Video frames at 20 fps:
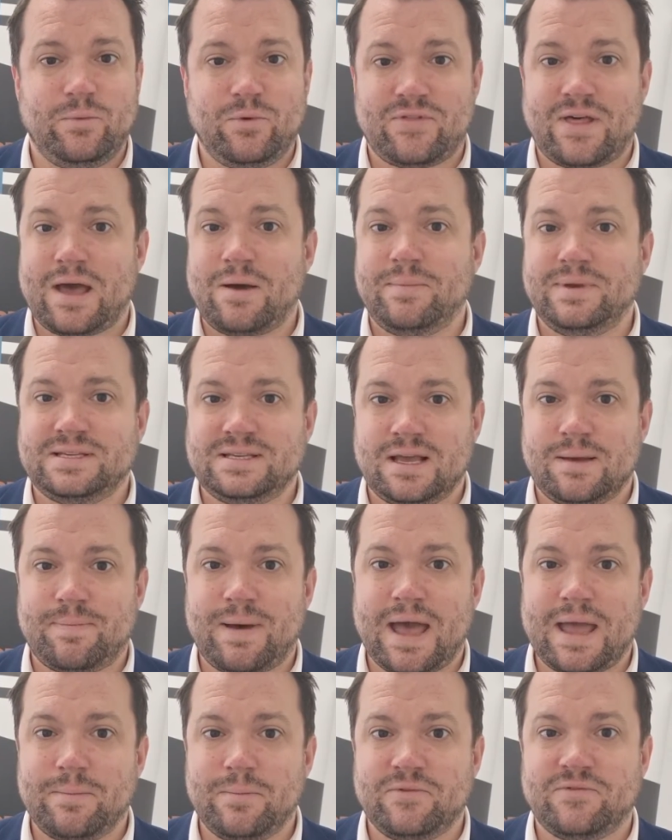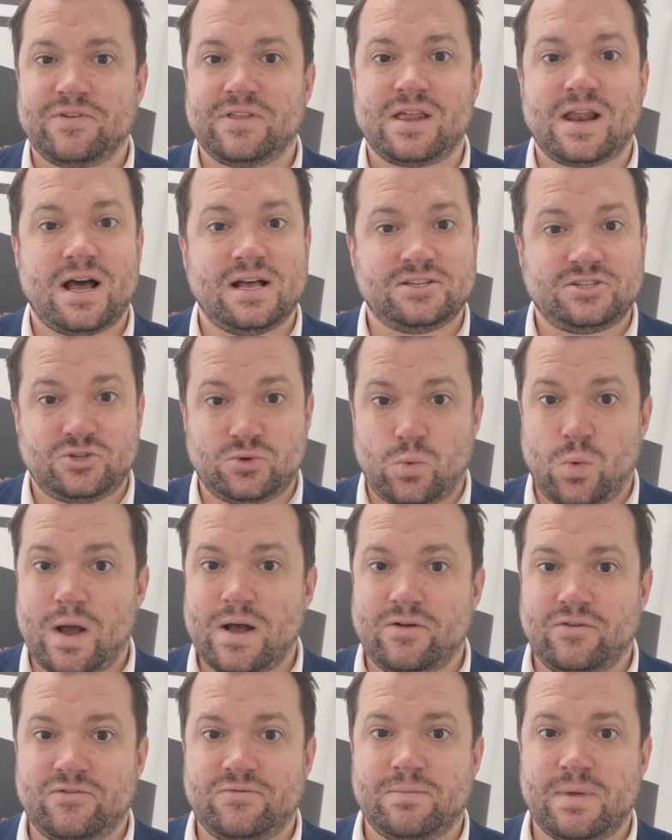without missing a payment for the last
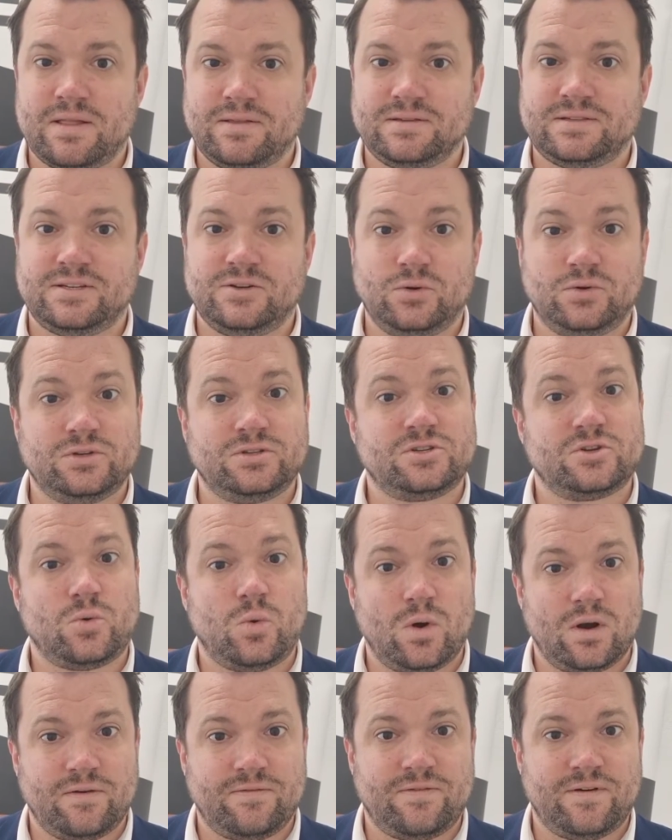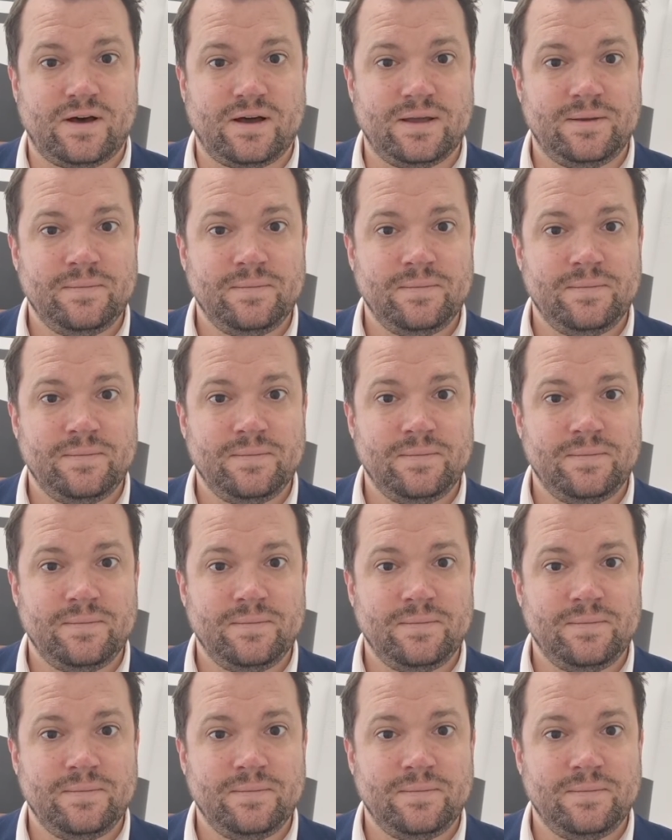12 months in order to qualify.